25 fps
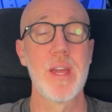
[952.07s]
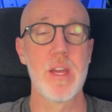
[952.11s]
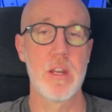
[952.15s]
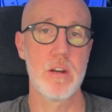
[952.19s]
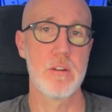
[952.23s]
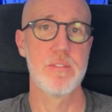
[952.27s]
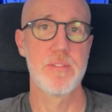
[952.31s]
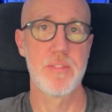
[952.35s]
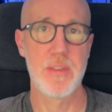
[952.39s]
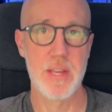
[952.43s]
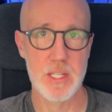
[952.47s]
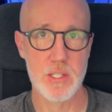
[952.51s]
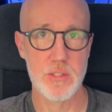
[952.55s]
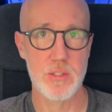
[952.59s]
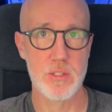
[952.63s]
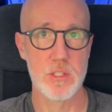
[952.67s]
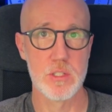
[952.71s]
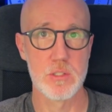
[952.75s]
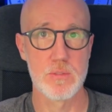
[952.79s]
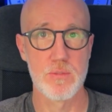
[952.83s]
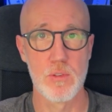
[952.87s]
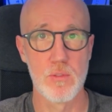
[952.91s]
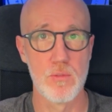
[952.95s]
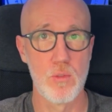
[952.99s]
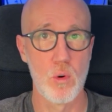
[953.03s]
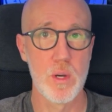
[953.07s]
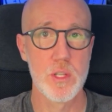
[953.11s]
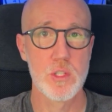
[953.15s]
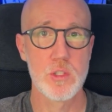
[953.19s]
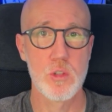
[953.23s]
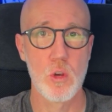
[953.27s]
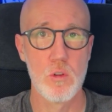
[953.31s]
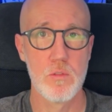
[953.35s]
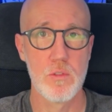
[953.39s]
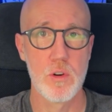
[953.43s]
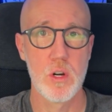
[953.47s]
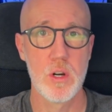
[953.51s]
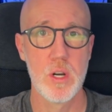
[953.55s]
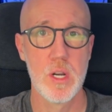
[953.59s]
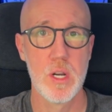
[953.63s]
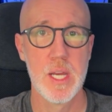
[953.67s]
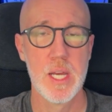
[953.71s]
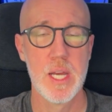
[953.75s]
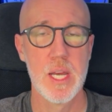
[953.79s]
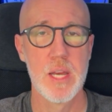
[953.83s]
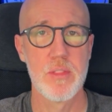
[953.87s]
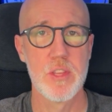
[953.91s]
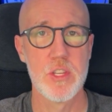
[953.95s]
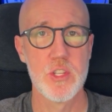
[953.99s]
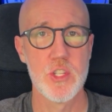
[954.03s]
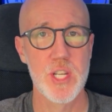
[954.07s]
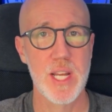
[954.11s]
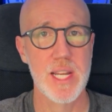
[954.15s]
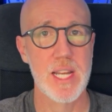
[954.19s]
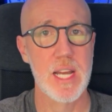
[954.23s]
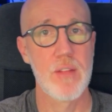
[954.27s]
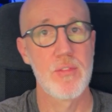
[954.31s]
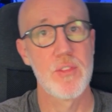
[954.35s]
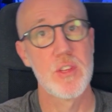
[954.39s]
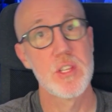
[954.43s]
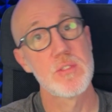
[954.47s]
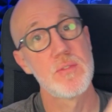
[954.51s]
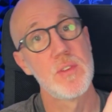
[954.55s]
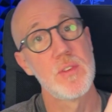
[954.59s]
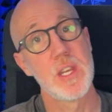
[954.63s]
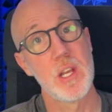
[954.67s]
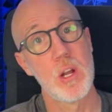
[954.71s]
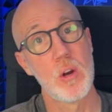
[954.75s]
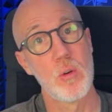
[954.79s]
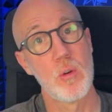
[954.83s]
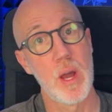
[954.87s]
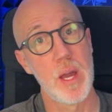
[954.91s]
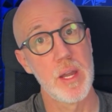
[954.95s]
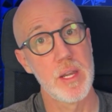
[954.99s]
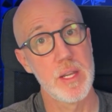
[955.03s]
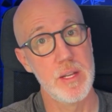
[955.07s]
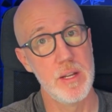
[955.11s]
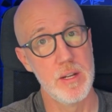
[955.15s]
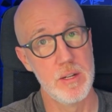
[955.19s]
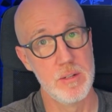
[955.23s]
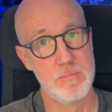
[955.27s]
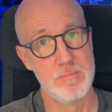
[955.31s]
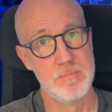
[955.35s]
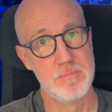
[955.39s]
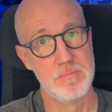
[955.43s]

interfaces for voiceover, then check out this video right here.